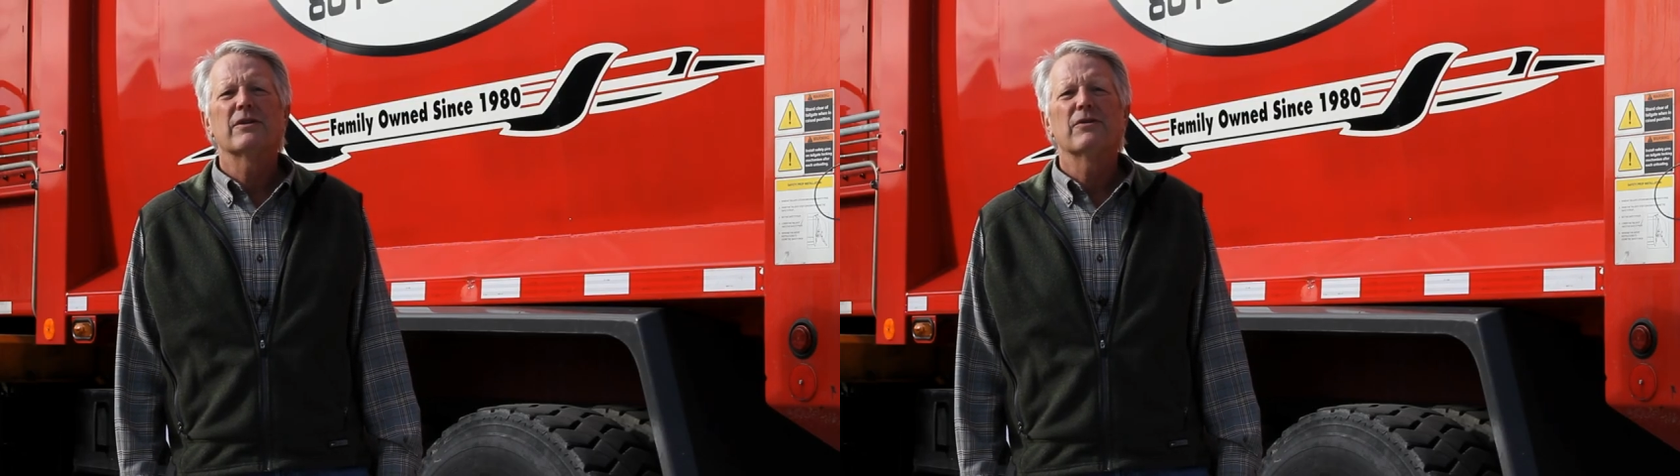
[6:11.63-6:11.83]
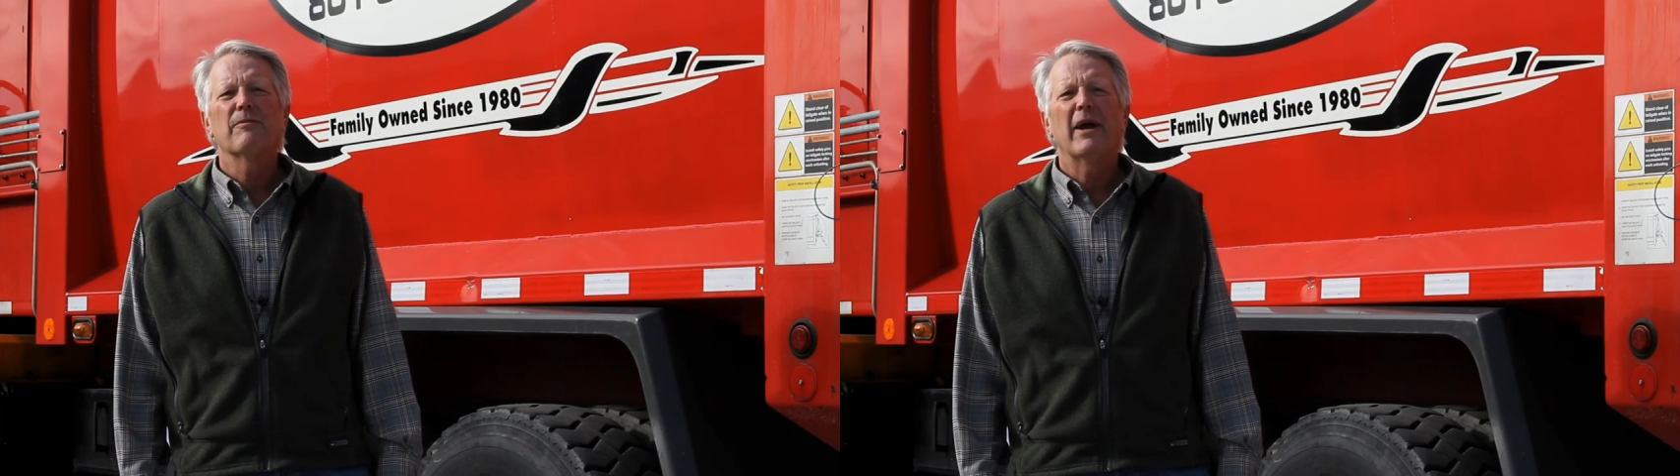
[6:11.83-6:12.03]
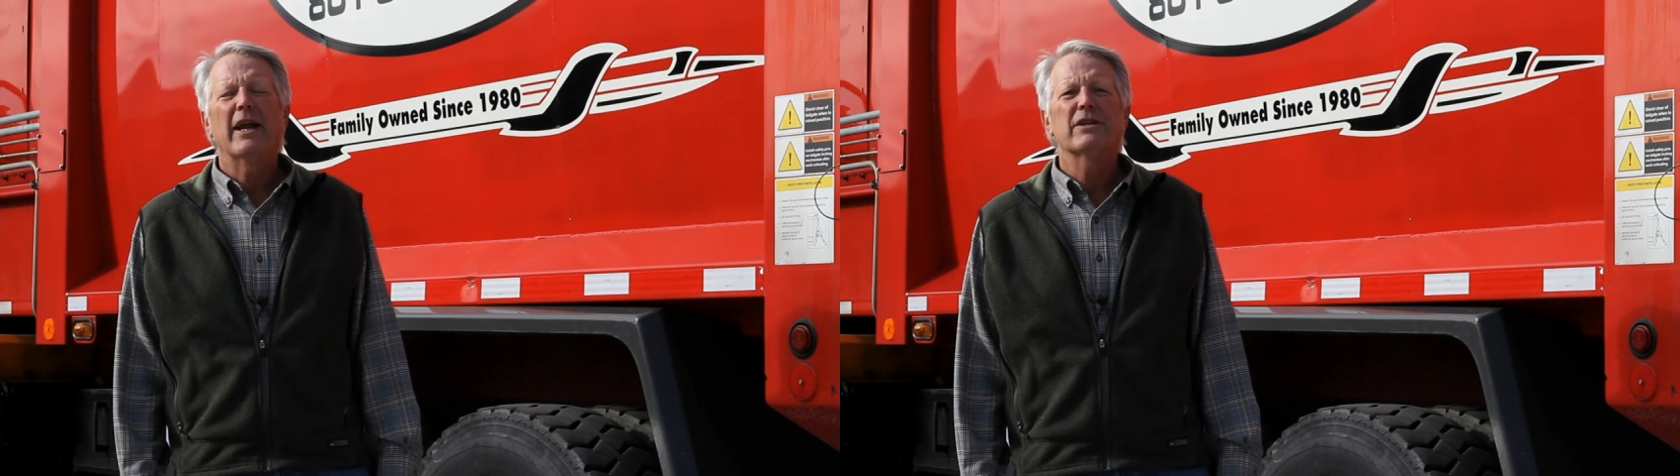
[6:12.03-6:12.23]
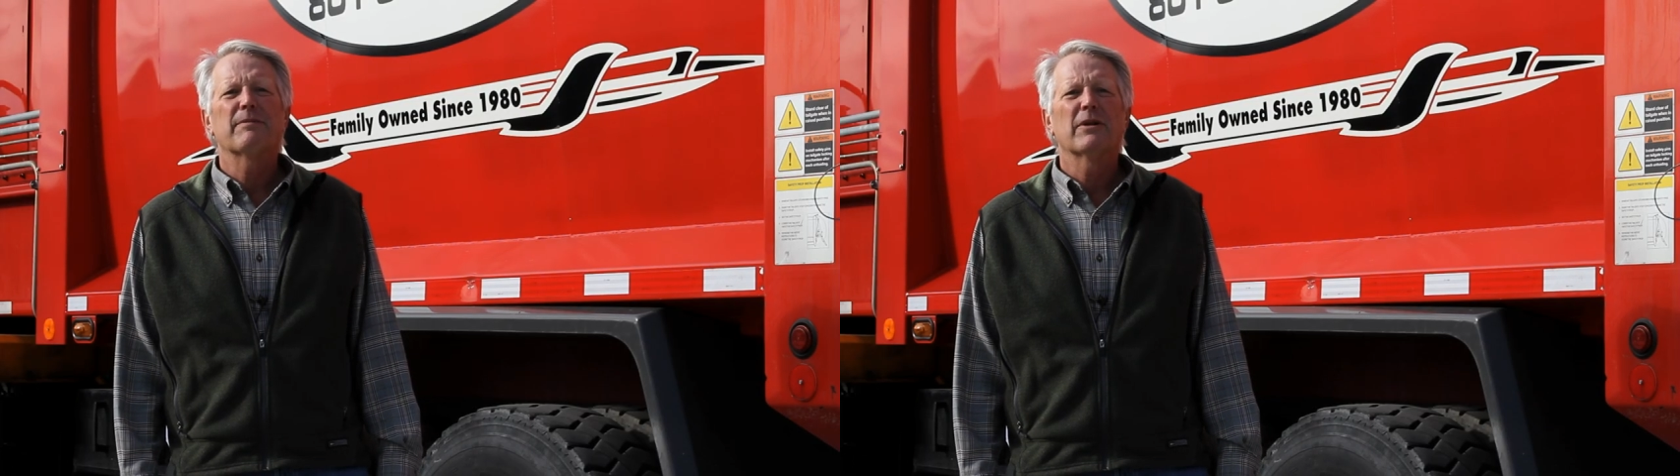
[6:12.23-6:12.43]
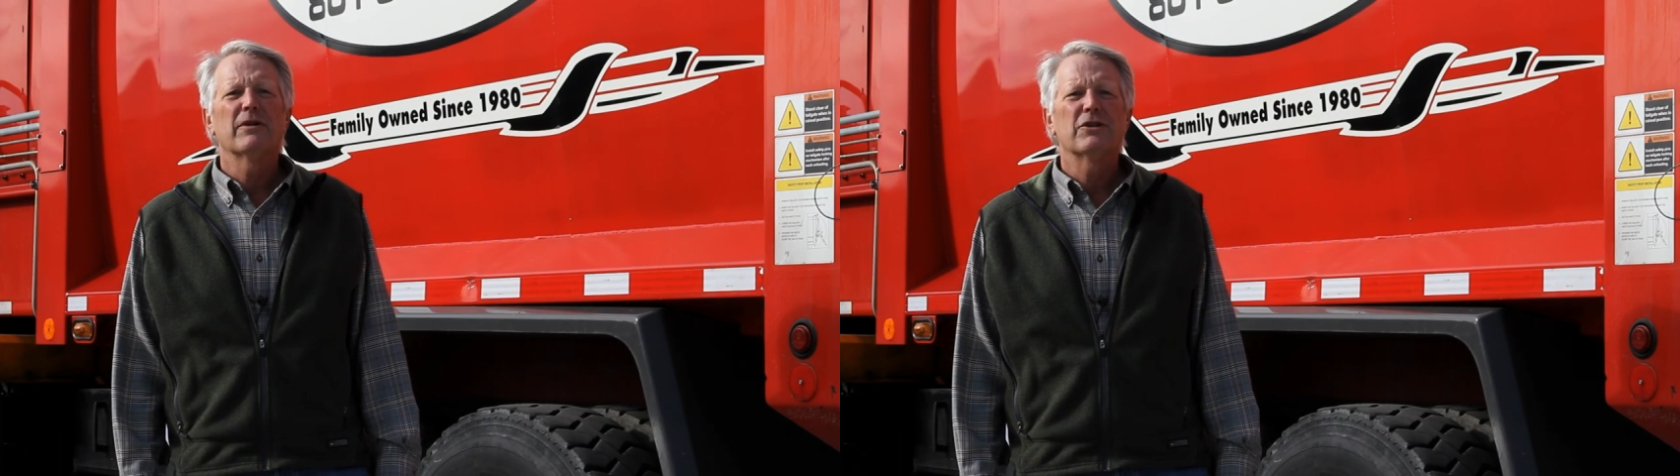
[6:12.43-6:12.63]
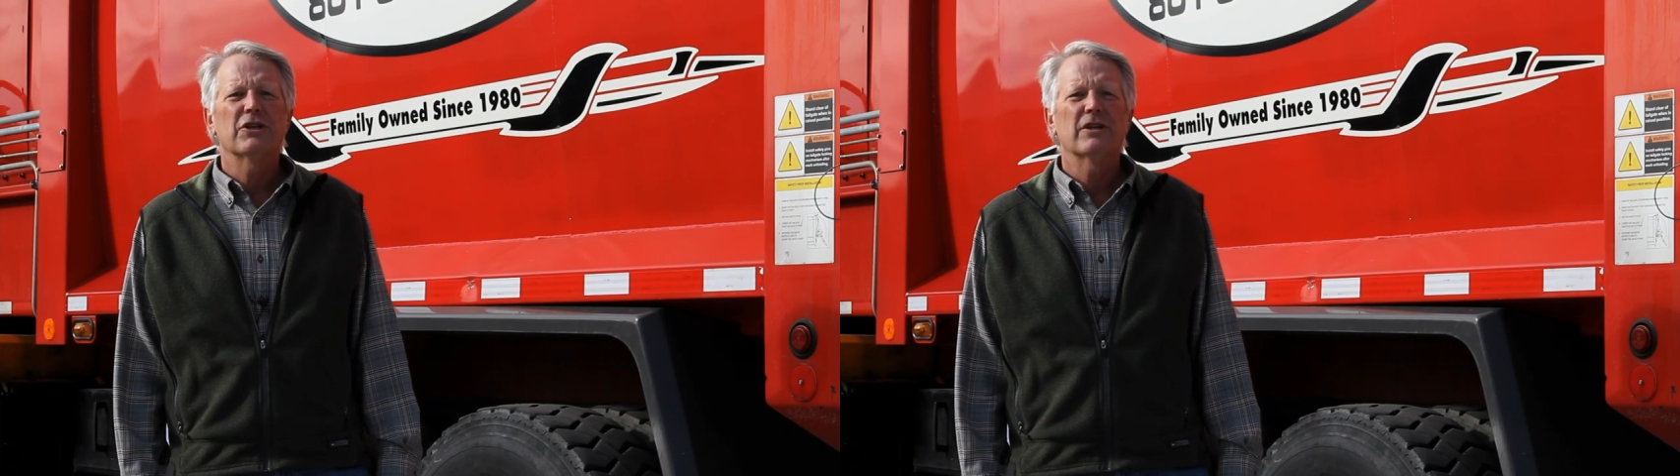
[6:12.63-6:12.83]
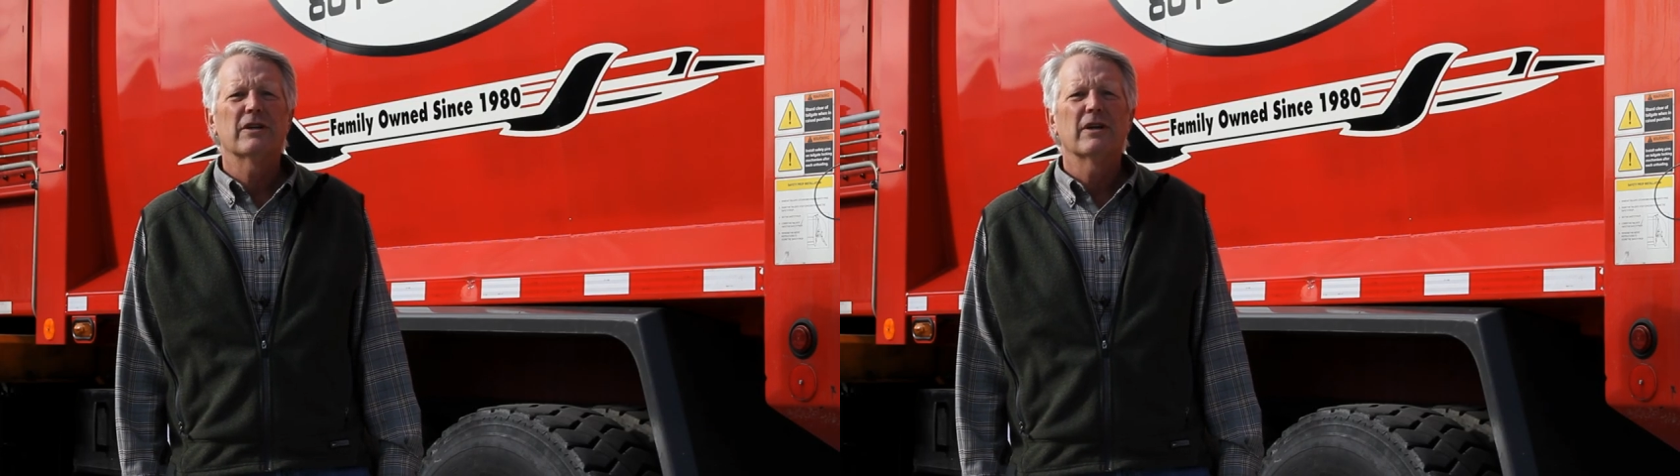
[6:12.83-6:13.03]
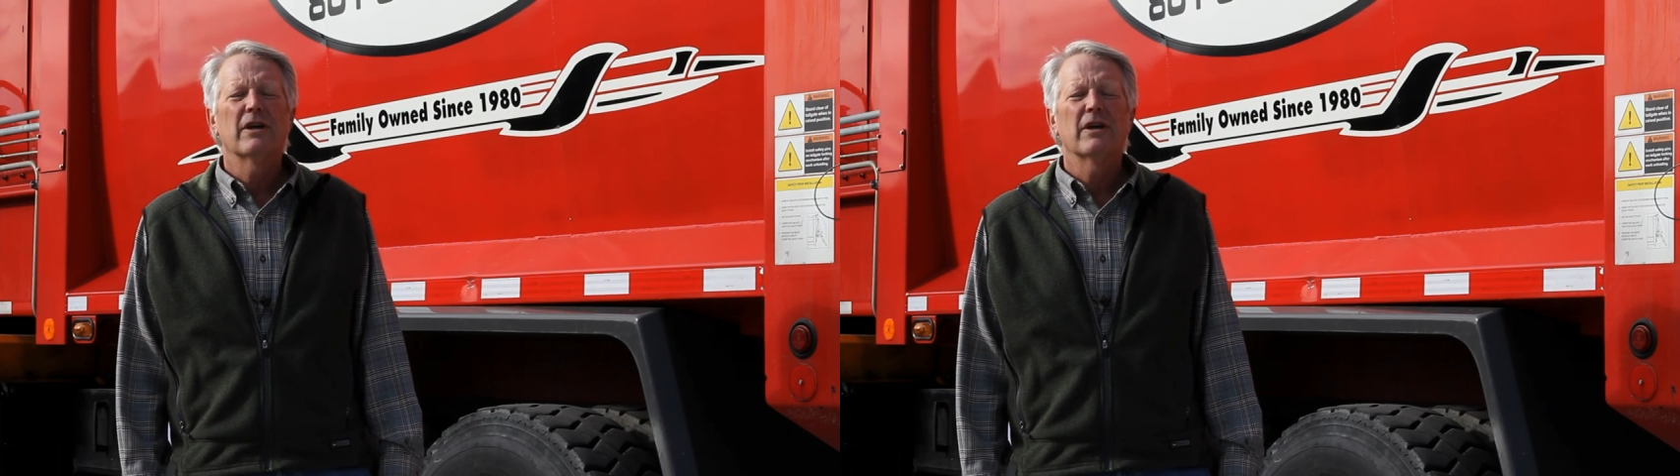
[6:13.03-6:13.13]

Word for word: to manage pollution,